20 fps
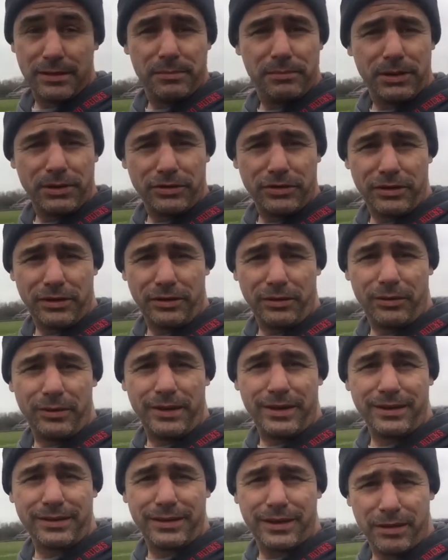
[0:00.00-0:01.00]
But you know
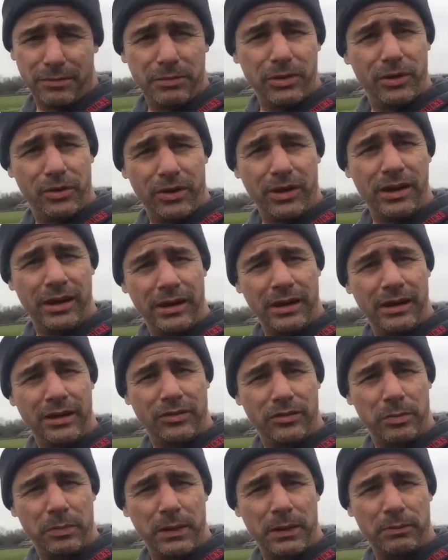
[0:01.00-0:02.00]
what? Community
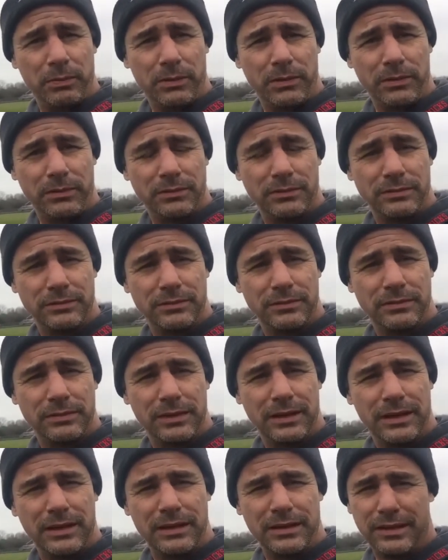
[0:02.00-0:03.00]
needs people.
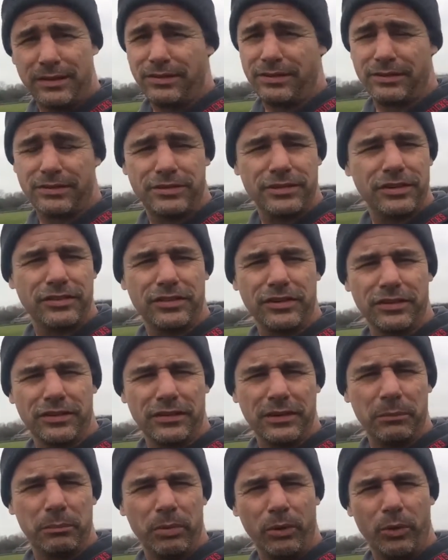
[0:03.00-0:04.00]
This is just a
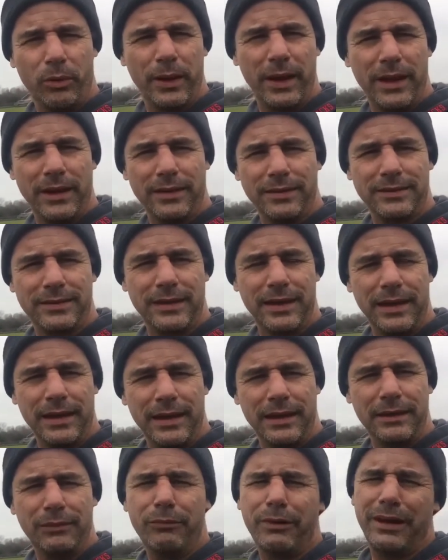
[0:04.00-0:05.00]
simple way to
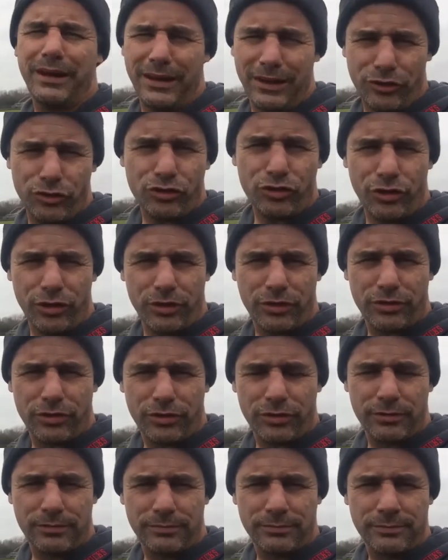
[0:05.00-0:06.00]
say, we need
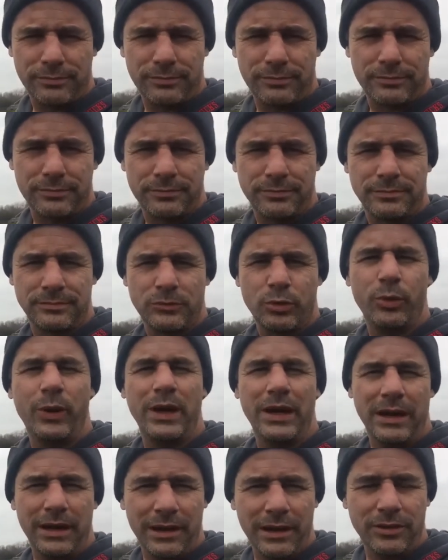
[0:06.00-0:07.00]
church. We
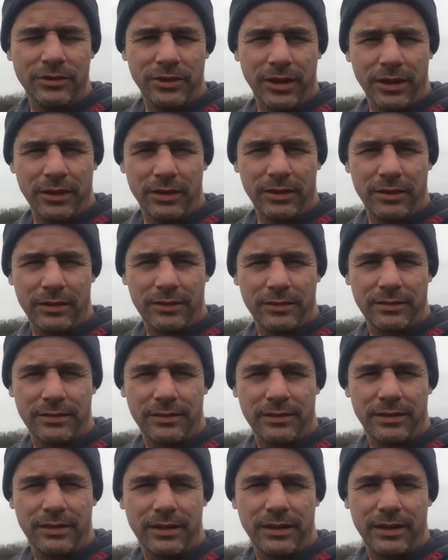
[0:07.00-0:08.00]
need each other.
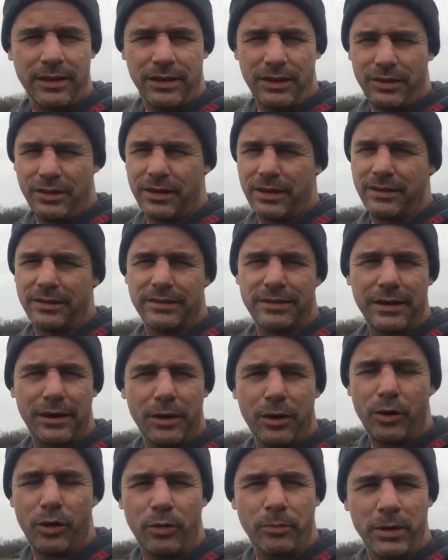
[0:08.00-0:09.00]
You can sit
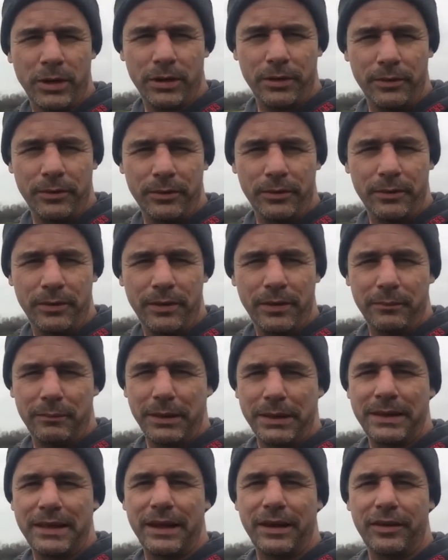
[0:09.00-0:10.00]
at home alone,
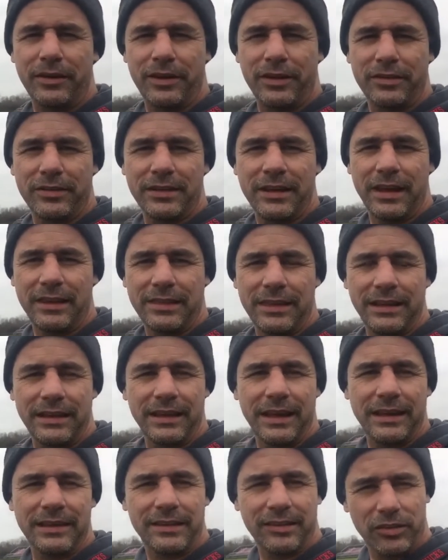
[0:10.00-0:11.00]
but there is nothing
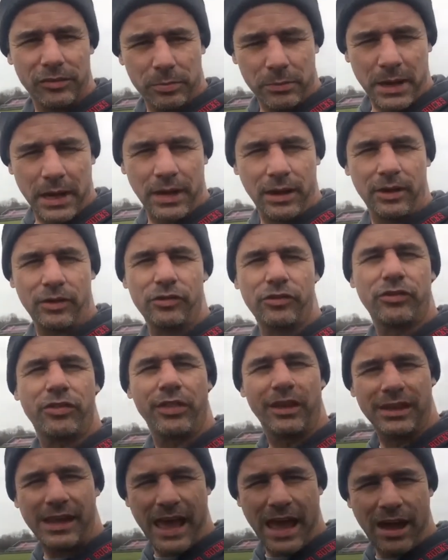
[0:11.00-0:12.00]
like the smiles,
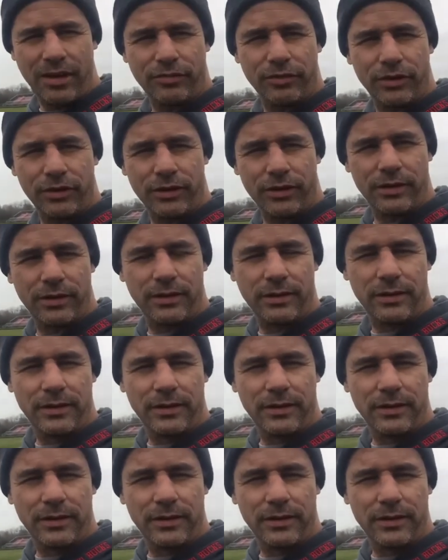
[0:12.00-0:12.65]
the laughter,